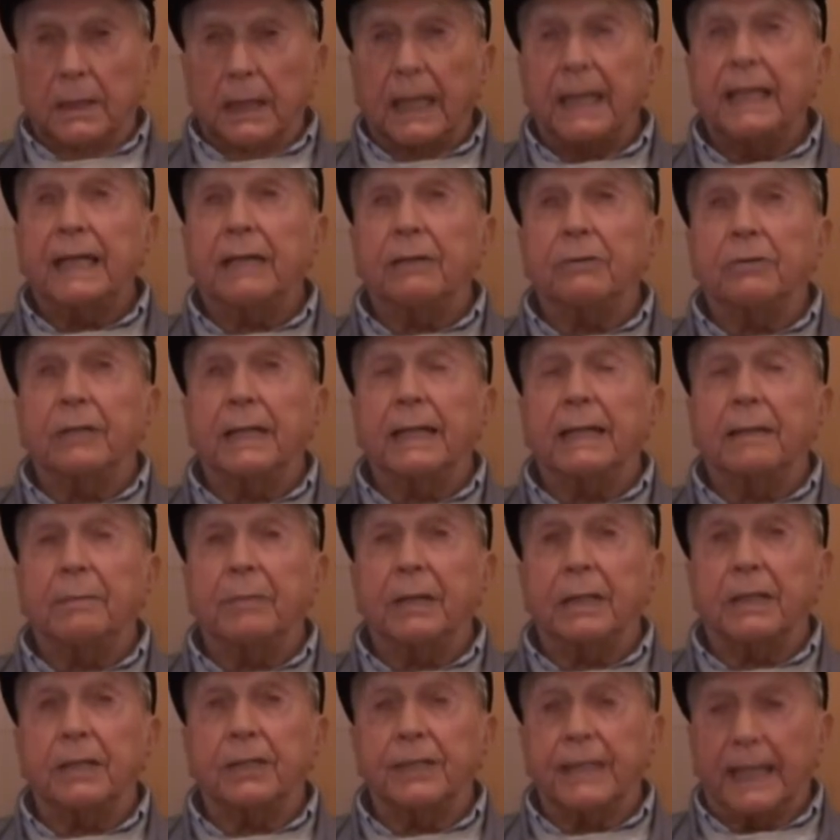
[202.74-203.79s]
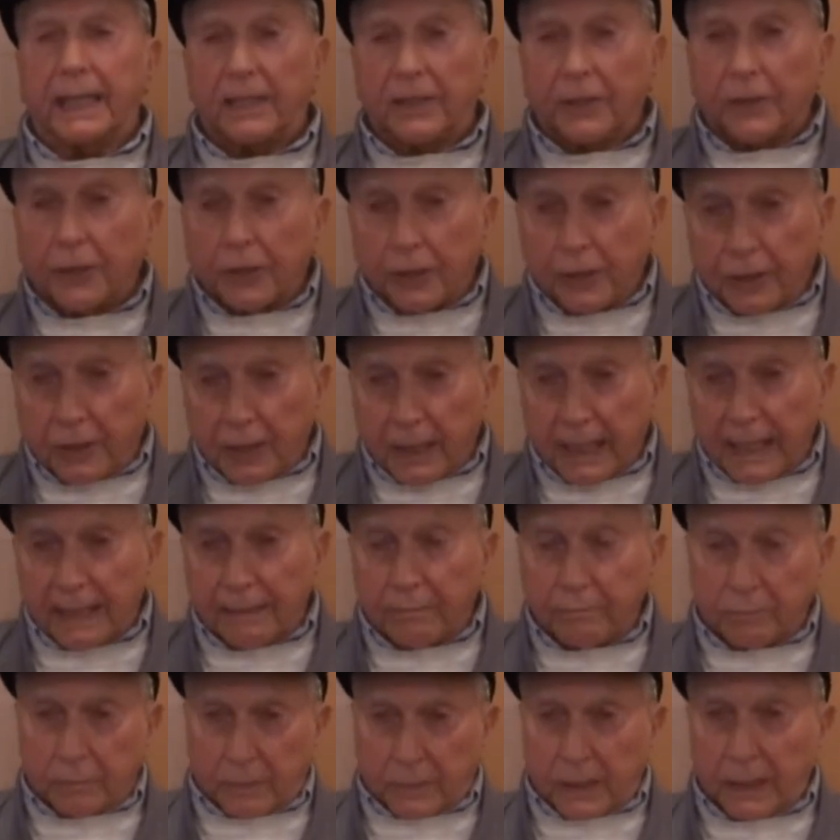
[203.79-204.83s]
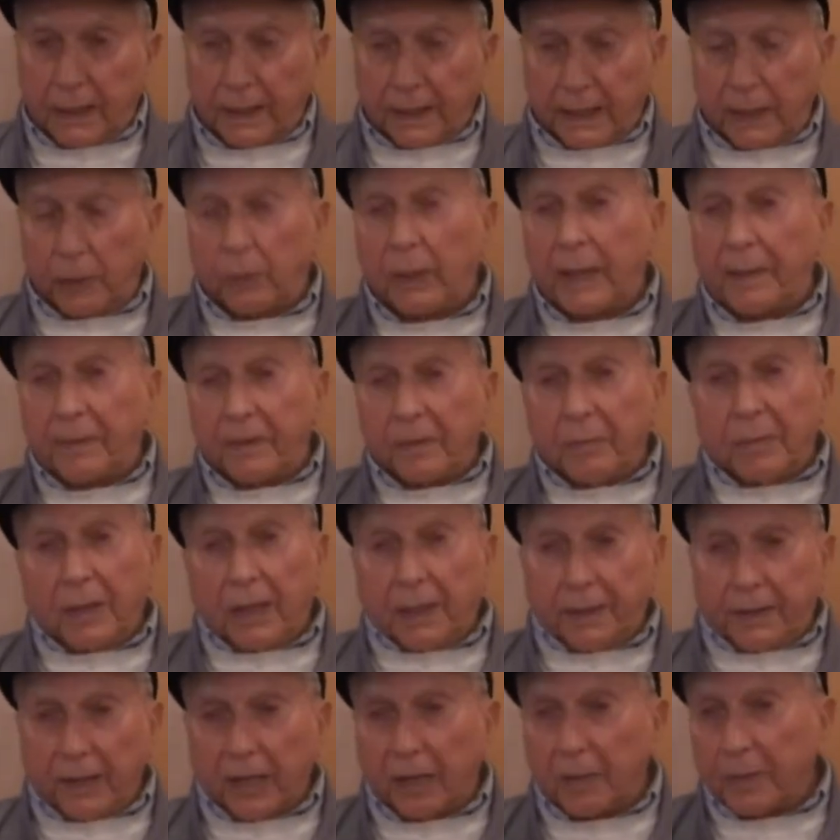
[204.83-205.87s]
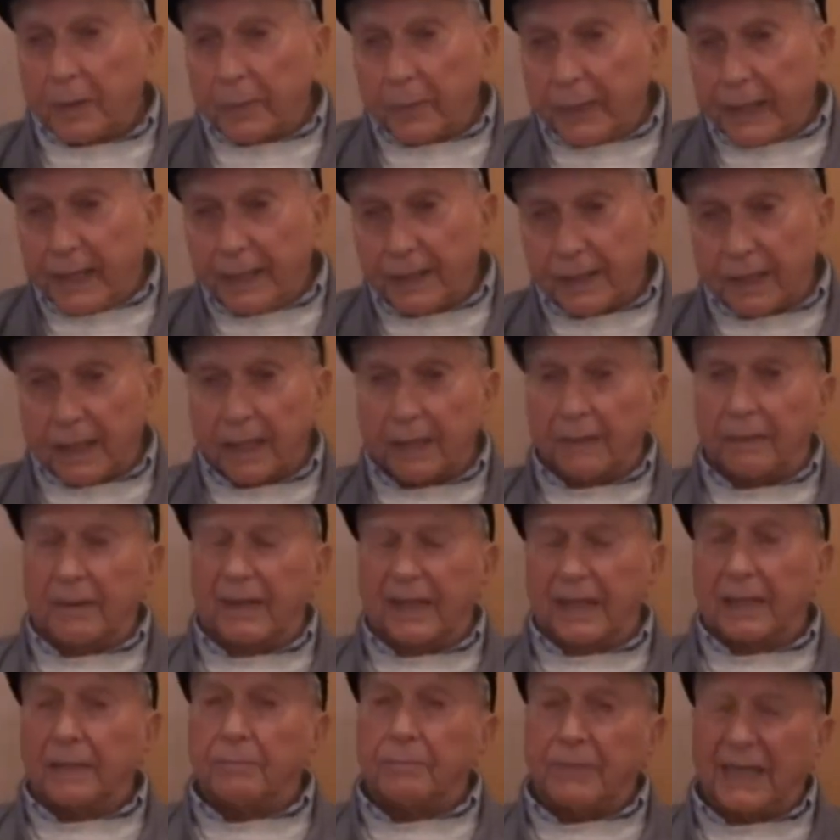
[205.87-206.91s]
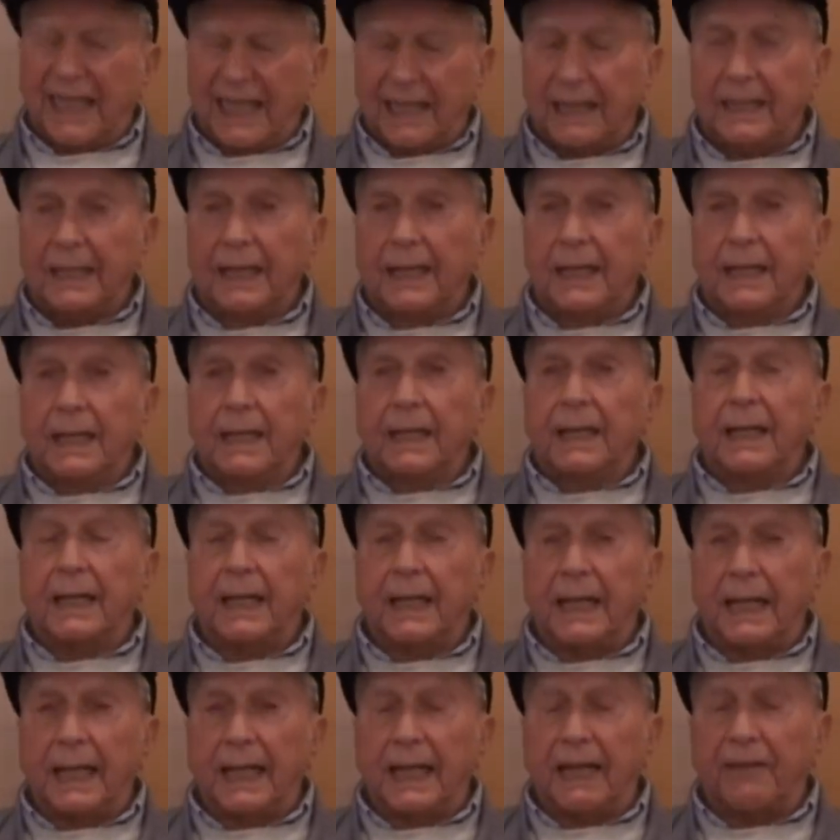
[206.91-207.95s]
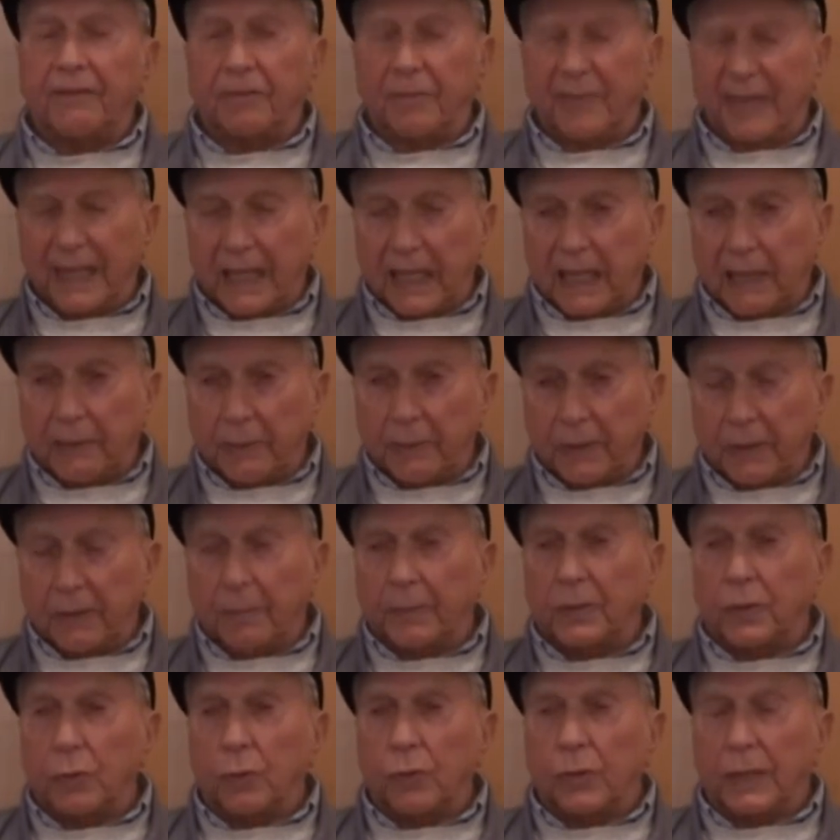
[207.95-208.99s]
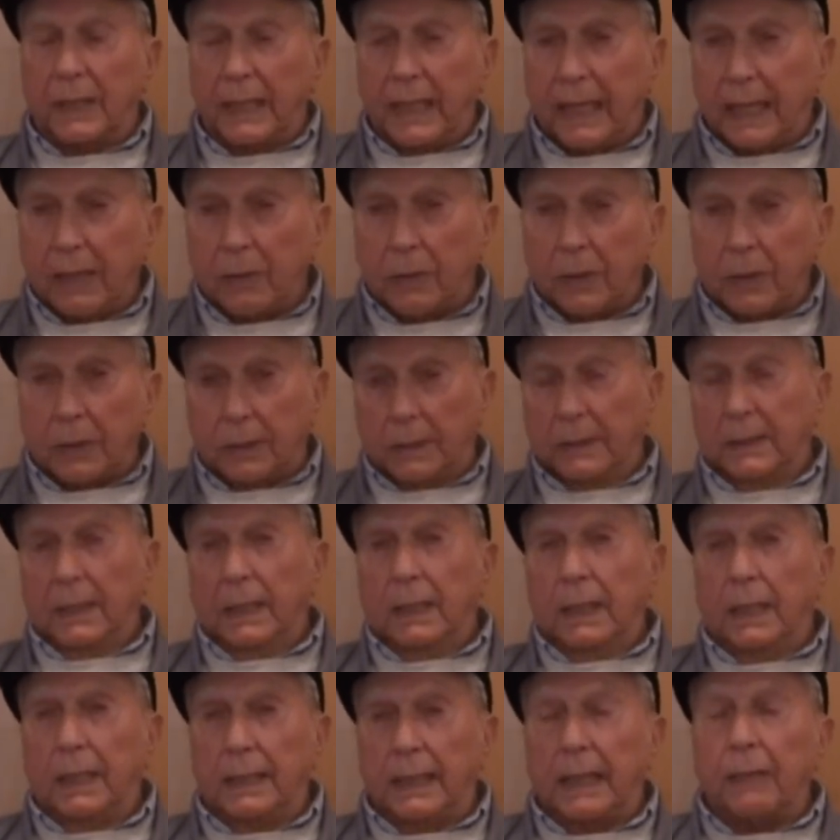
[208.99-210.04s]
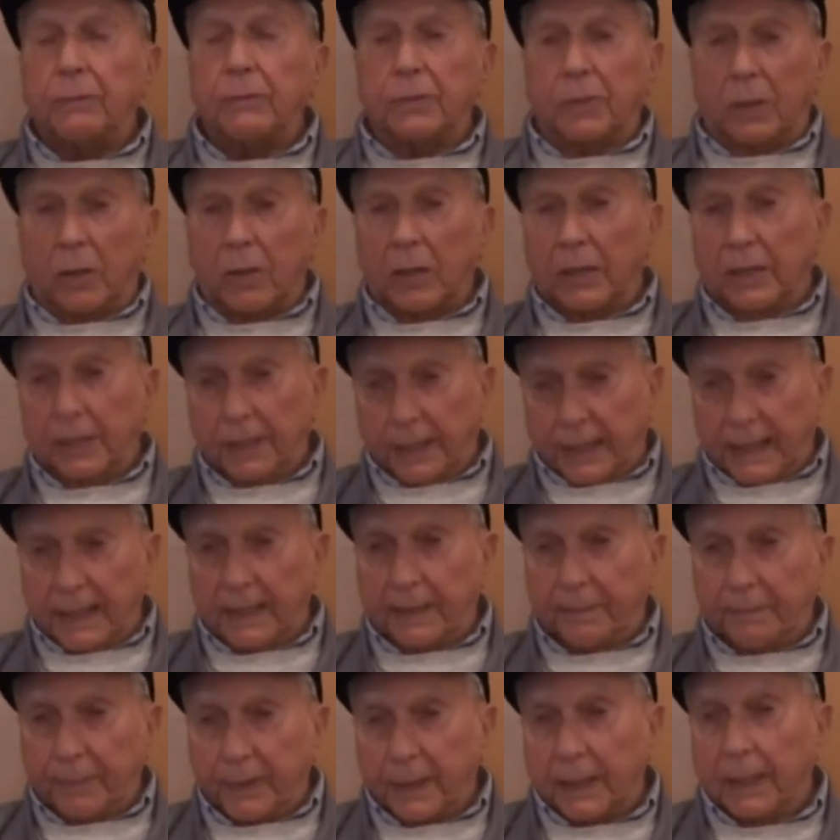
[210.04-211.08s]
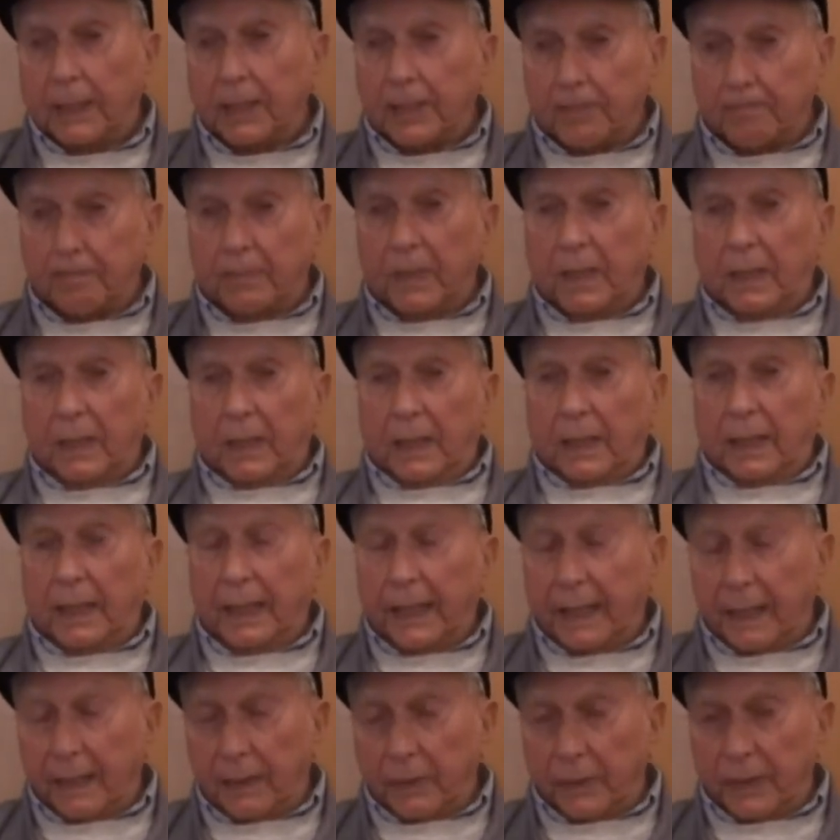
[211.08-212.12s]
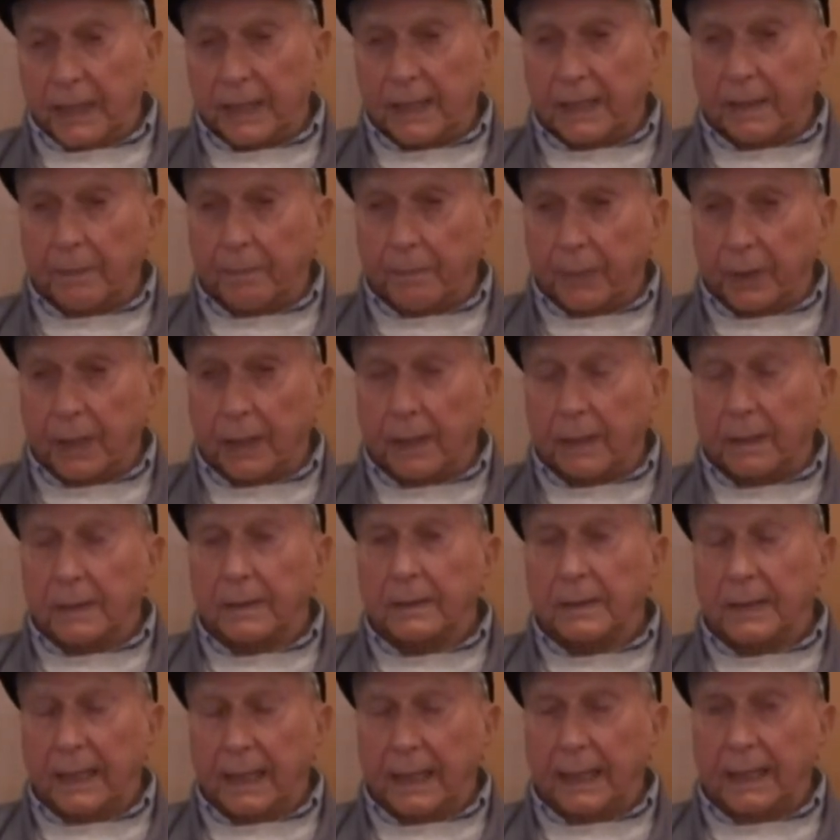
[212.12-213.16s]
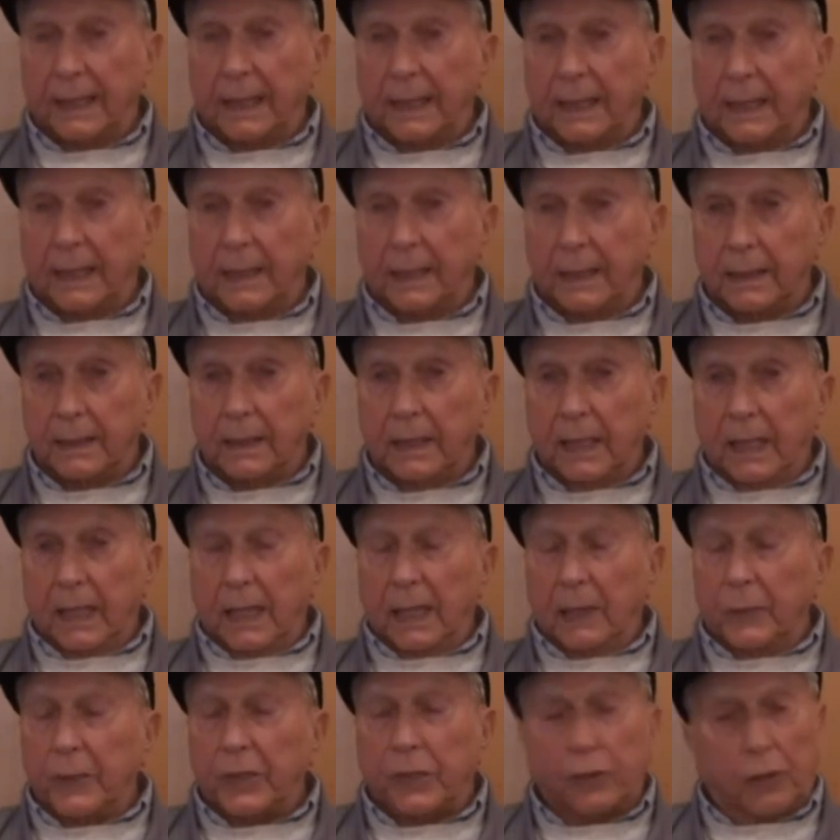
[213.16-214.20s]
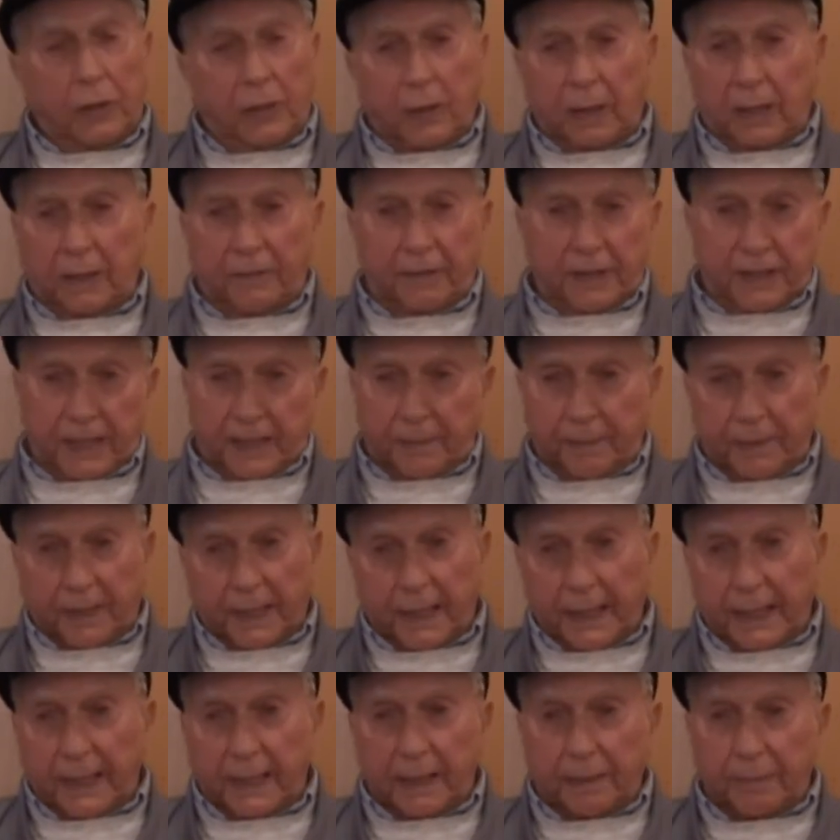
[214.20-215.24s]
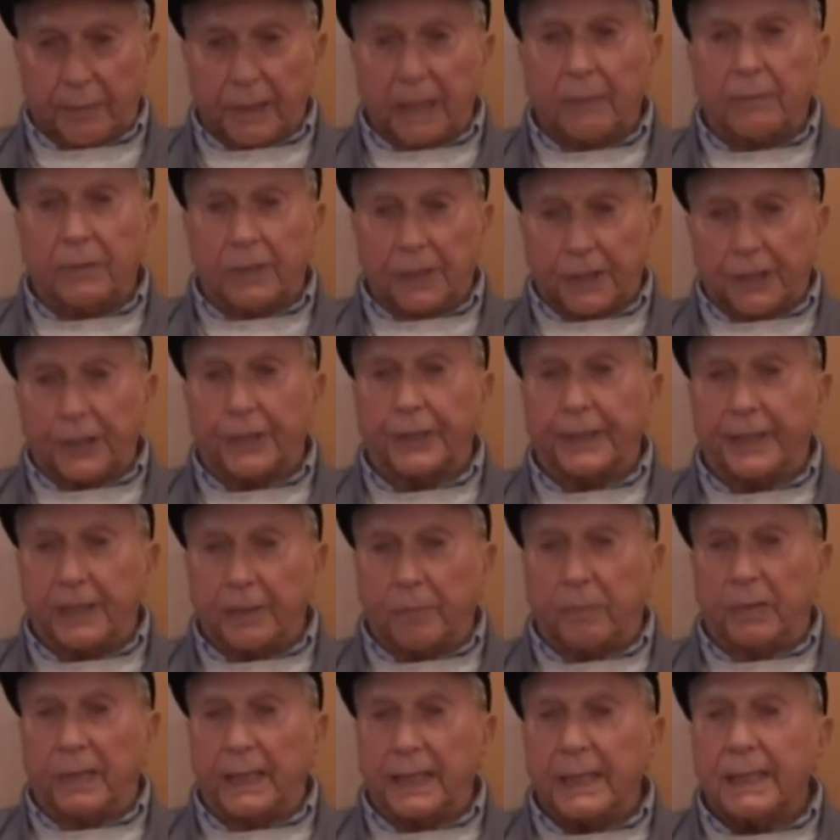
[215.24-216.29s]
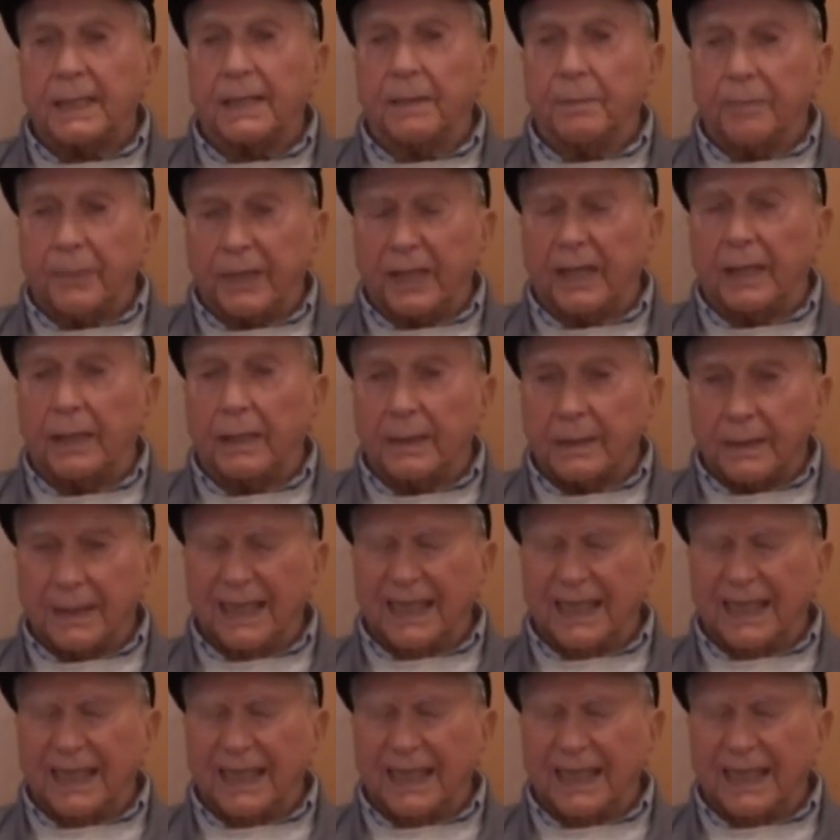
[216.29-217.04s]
I think it was like about the second or third time, they wiped them out. The Army Marines got rid of them then. And from there, we went up to Okinawa, and that was the hardest hit up there. And we was up there, and we saw a lot of our ships get hit up. That was a serious place up there.